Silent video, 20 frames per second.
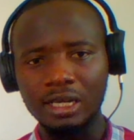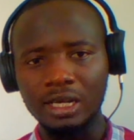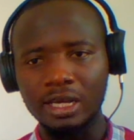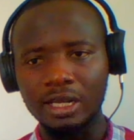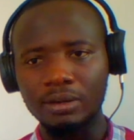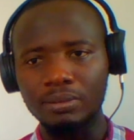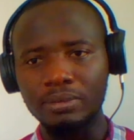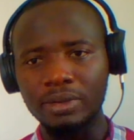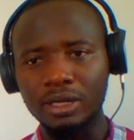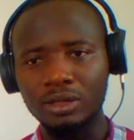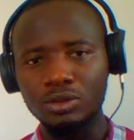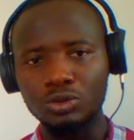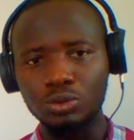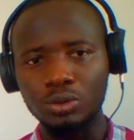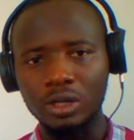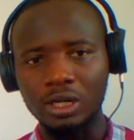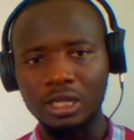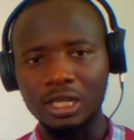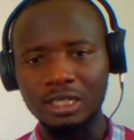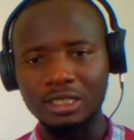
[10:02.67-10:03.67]
and make
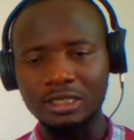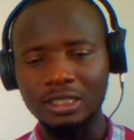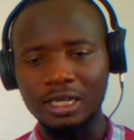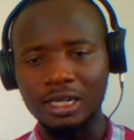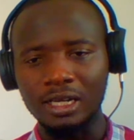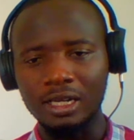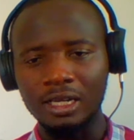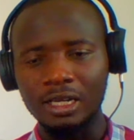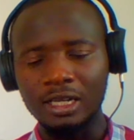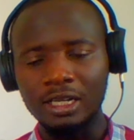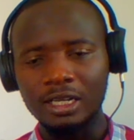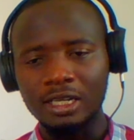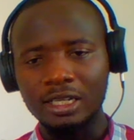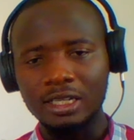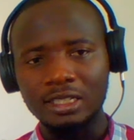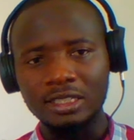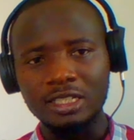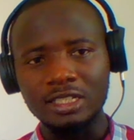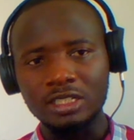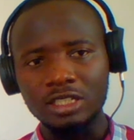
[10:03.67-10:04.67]
sure that uh,
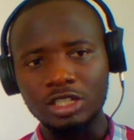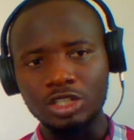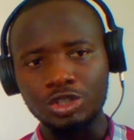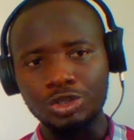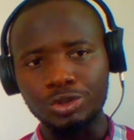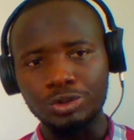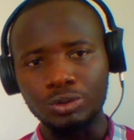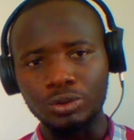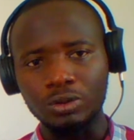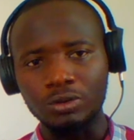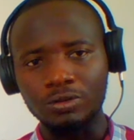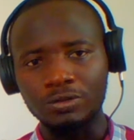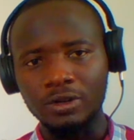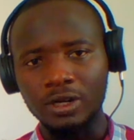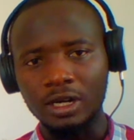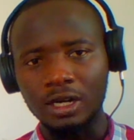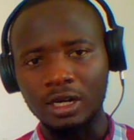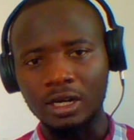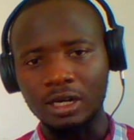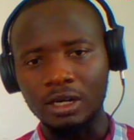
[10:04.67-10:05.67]
this issue of
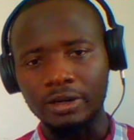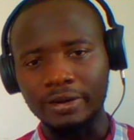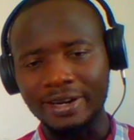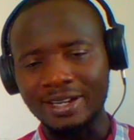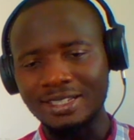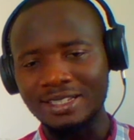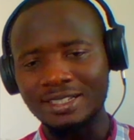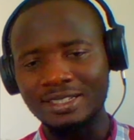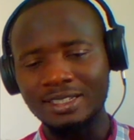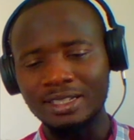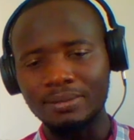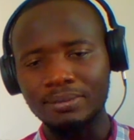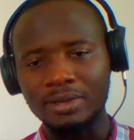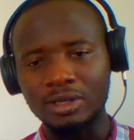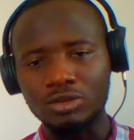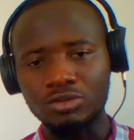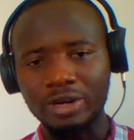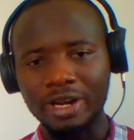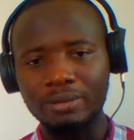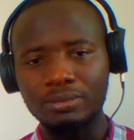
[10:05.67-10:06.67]
uh, racism
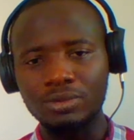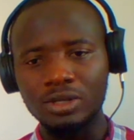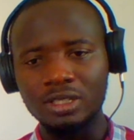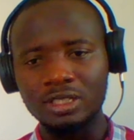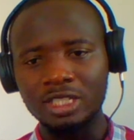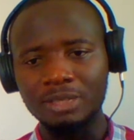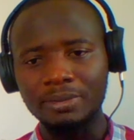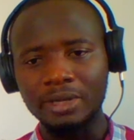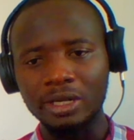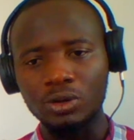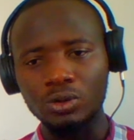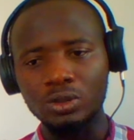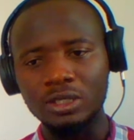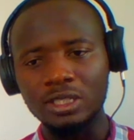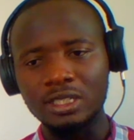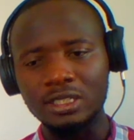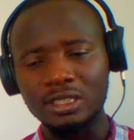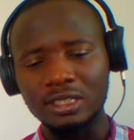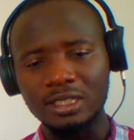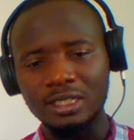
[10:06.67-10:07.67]
and tribalism and all
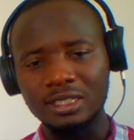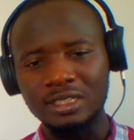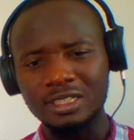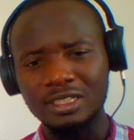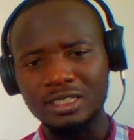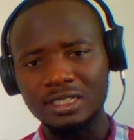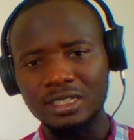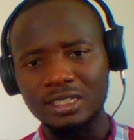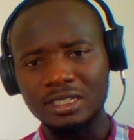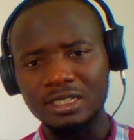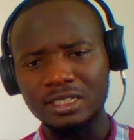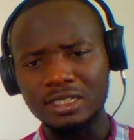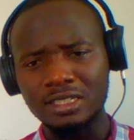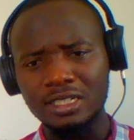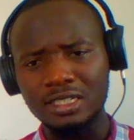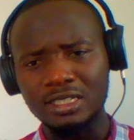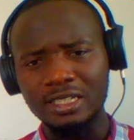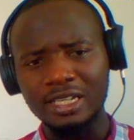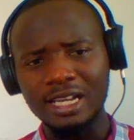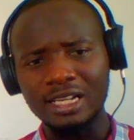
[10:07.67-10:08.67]
this is, is,
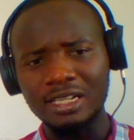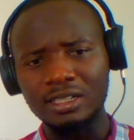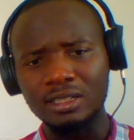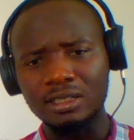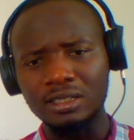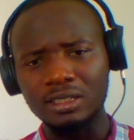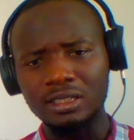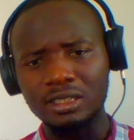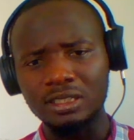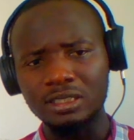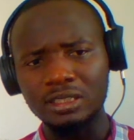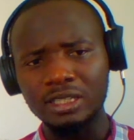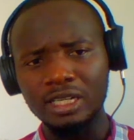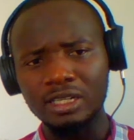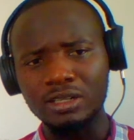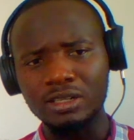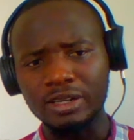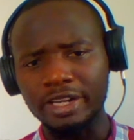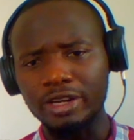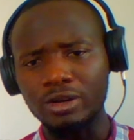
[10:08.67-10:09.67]
is, getting, is get
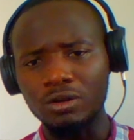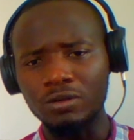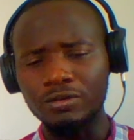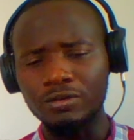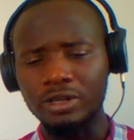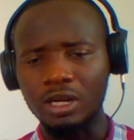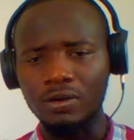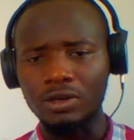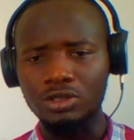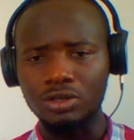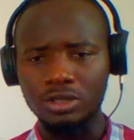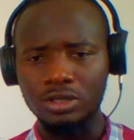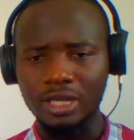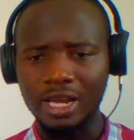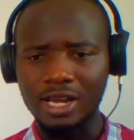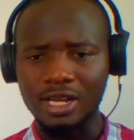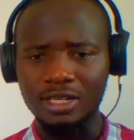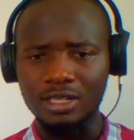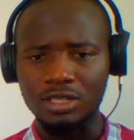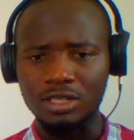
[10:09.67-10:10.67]
rid of in our
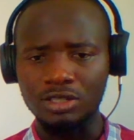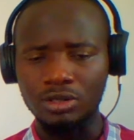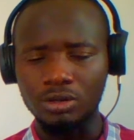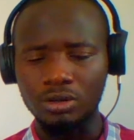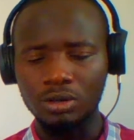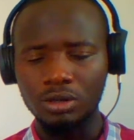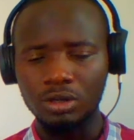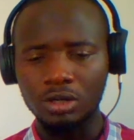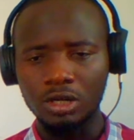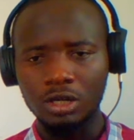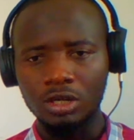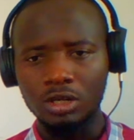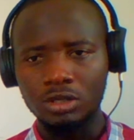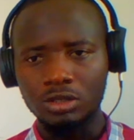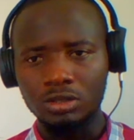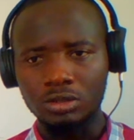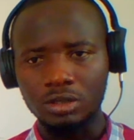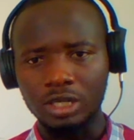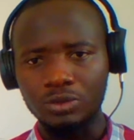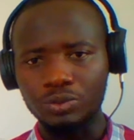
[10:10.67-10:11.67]
societies, you know,
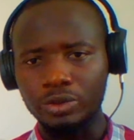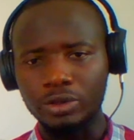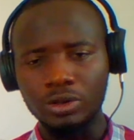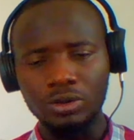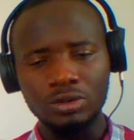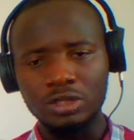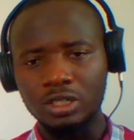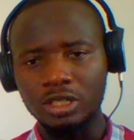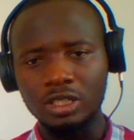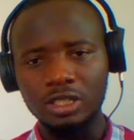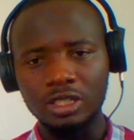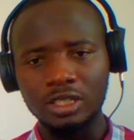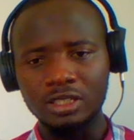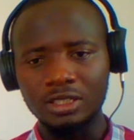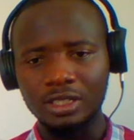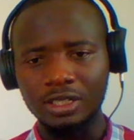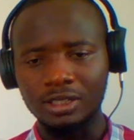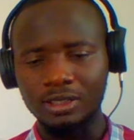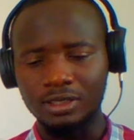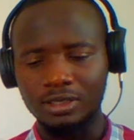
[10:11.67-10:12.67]
so that we don't see these
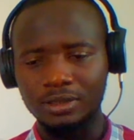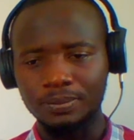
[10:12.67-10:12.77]
things.